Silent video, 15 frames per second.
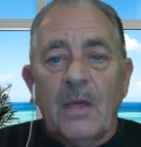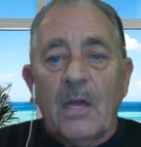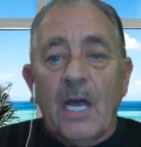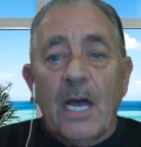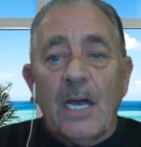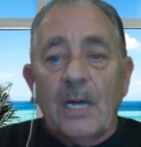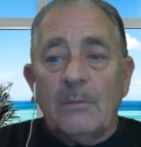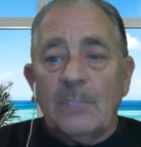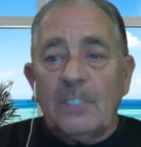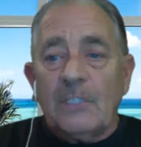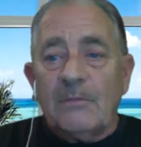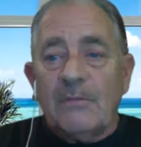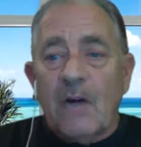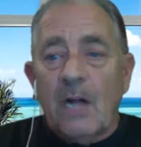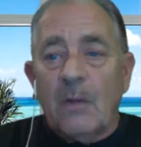I'm just
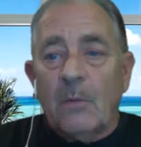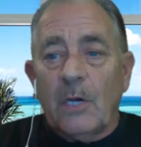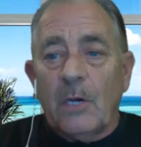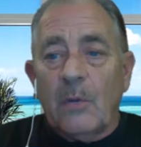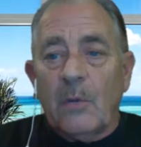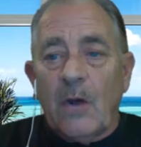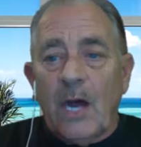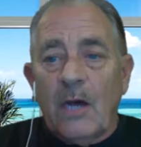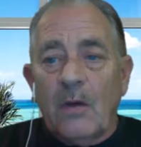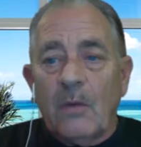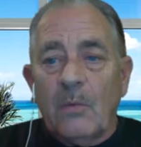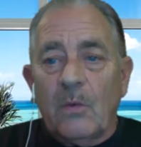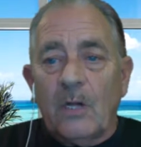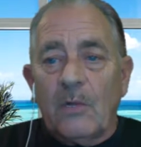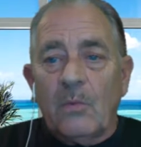following around
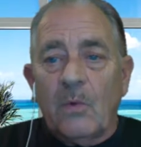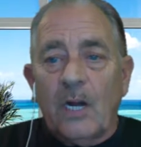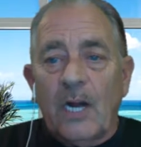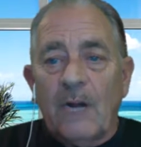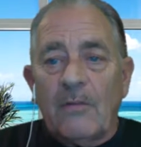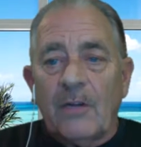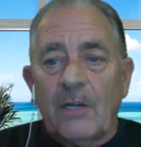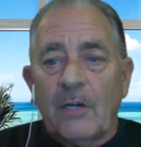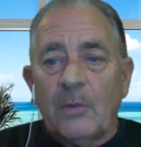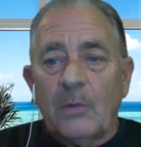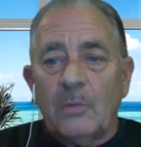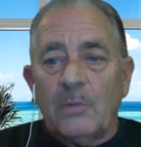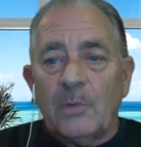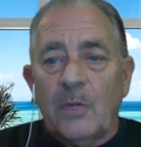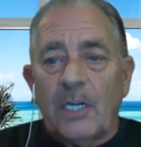with whatever the
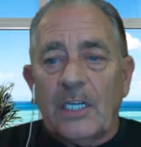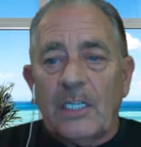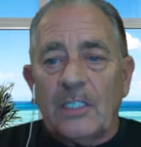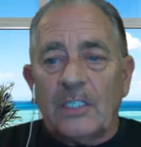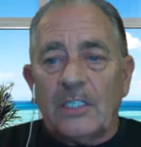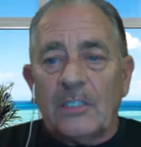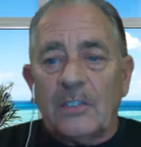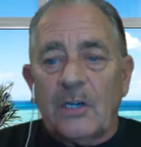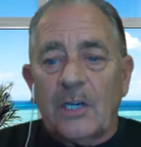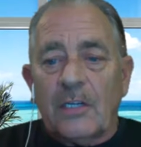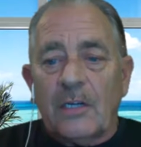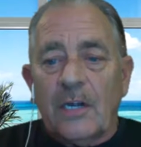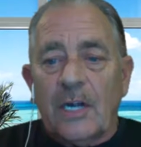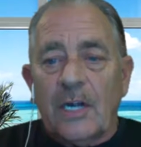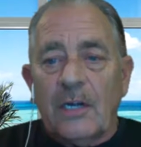group's weaknesses are
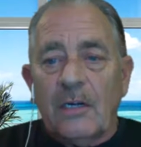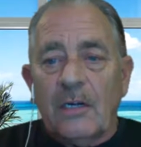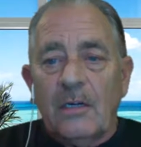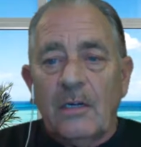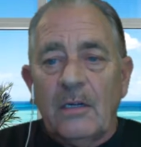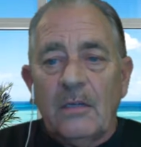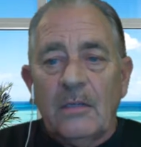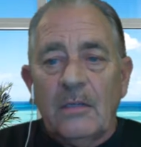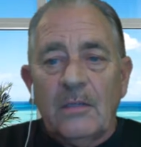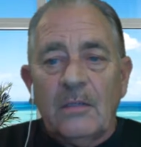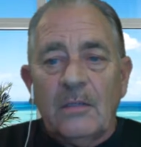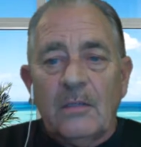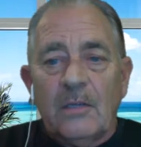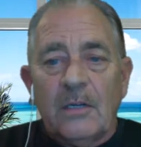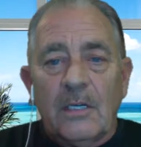today,
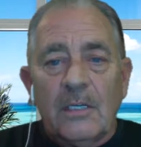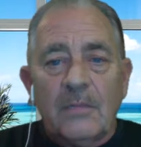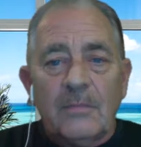all right?